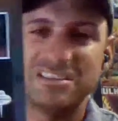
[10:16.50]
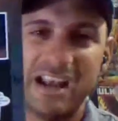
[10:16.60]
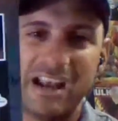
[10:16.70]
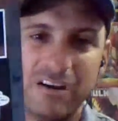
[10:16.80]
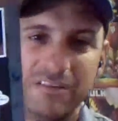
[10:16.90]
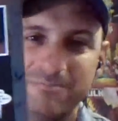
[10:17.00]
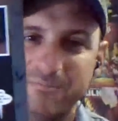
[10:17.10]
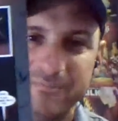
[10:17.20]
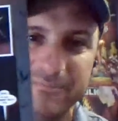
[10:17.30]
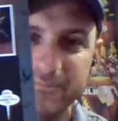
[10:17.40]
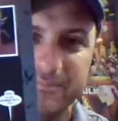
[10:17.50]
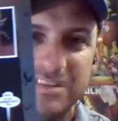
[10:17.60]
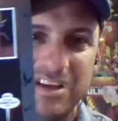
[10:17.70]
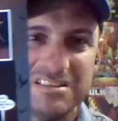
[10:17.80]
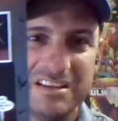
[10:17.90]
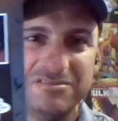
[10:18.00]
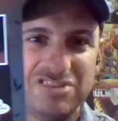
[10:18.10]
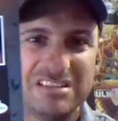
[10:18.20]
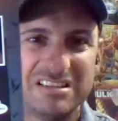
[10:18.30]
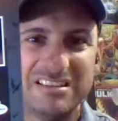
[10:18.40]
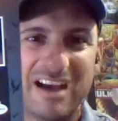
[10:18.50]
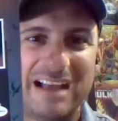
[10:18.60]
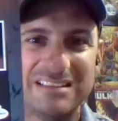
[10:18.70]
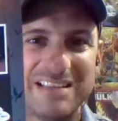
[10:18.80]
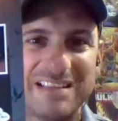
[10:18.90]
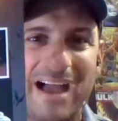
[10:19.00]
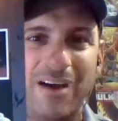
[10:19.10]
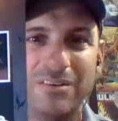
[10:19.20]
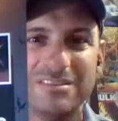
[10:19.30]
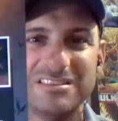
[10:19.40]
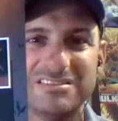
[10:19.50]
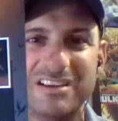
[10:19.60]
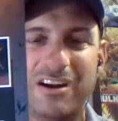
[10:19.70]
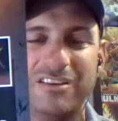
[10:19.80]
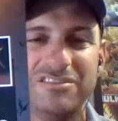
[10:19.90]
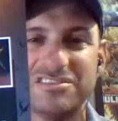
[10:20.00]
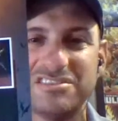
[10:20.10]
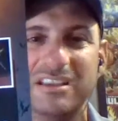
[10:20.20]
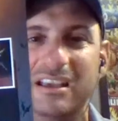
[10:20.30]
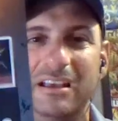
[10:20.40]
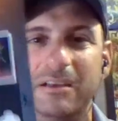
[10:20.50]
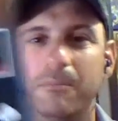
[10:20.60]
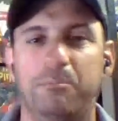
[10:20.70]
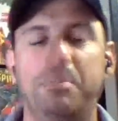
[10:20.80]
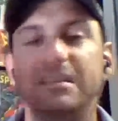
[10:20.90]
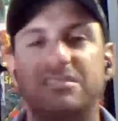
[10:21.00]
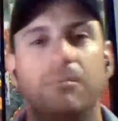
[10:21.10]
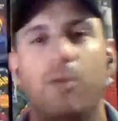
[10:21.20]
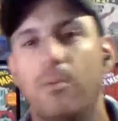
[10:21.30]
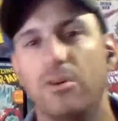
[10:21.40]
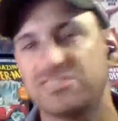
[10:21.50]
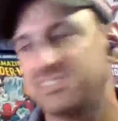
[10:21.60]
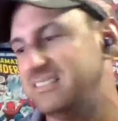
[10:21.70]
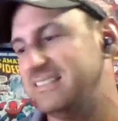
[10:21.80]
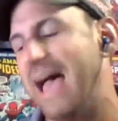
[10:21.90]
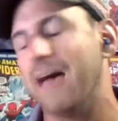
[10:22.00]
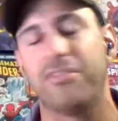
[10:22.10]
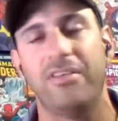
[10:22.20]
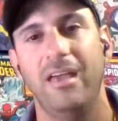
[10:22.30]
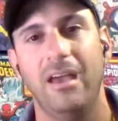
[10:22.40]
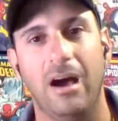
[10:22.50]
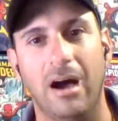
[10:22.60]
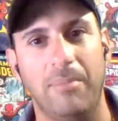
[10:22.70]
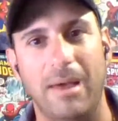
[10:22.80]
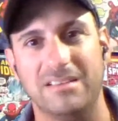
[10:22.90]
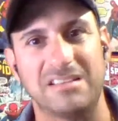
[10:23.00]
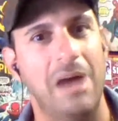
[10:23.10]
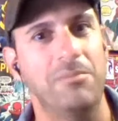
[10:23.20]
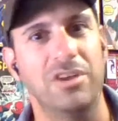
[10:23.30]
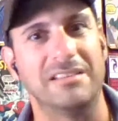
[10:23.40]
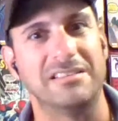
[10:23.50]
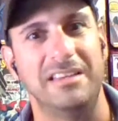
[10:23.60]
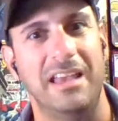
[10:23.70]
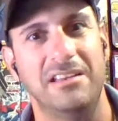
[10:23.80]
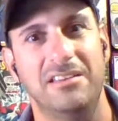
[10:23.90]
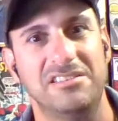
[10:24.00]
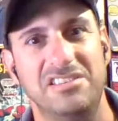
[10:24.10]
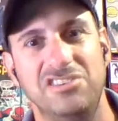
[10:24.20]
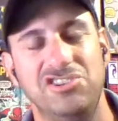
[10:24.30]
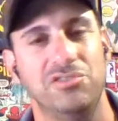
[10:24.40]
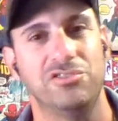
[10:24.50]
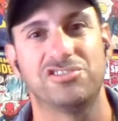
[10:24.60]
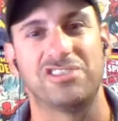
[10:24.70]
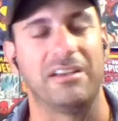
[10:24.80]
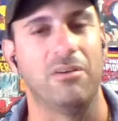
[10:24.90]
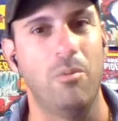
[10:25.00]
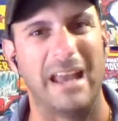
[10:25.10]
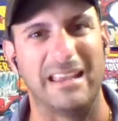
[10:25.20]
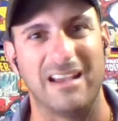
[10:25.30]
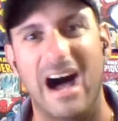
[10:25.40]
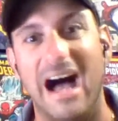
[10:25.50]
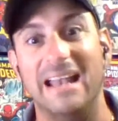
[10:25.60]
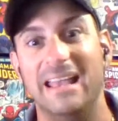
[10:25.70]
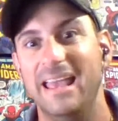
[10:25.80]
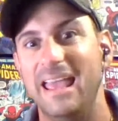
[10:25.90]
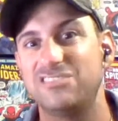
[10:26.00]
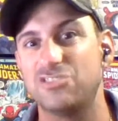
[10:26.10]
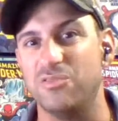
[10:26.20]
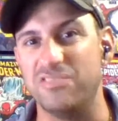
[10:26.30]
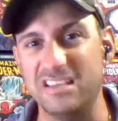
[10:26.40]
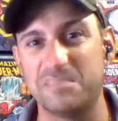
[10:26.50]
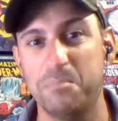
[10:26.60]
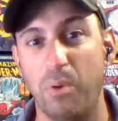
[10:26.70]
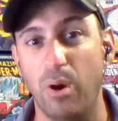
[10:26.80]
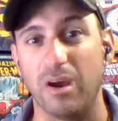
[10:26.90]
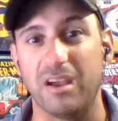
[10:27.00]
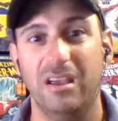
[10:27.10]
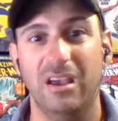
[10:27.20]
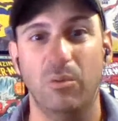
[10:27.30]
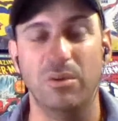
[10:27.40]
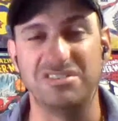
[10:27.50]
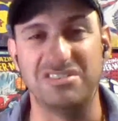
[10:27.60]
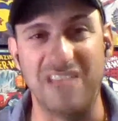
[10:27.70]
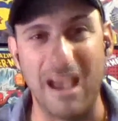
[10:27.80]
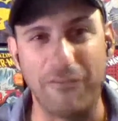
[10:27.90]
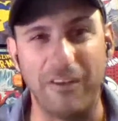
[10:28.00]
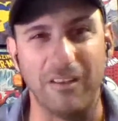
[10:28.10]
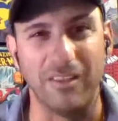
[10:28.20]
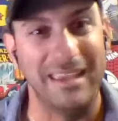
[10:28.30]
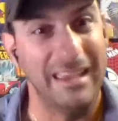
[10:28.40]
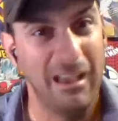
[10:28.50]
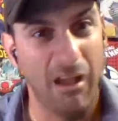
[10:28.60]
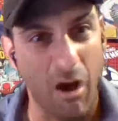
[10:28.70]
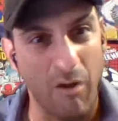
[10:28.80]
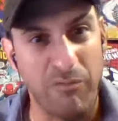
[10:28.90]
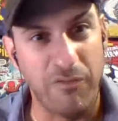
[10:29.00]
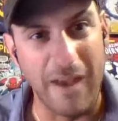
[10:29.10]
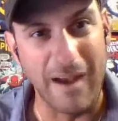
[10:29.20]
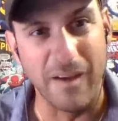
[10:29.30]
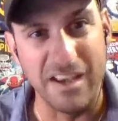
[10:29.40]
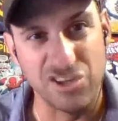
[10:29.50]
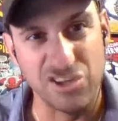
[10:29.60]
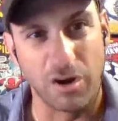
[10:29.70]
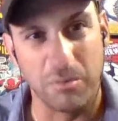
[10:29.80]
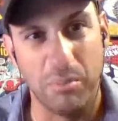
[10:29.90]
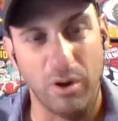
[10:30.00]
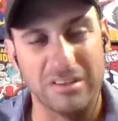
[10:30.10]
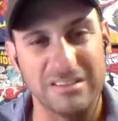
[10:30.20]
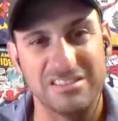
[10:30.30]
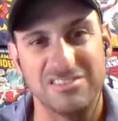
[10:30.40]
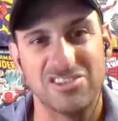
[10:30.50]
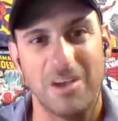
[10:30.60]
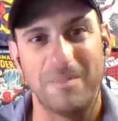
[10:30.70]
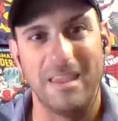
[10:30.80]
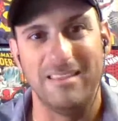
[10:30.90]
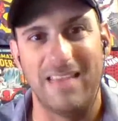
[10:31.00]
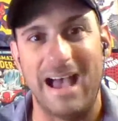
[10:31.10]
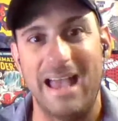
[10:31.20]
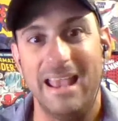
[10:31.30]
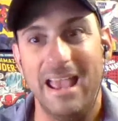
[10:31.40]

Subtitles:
there and does it Jason Todd style and sits there and just beats him almost to death. By the time you get to the end of this issue, and you're just like, oh my God. So this book was definitely a very dark book. This is something that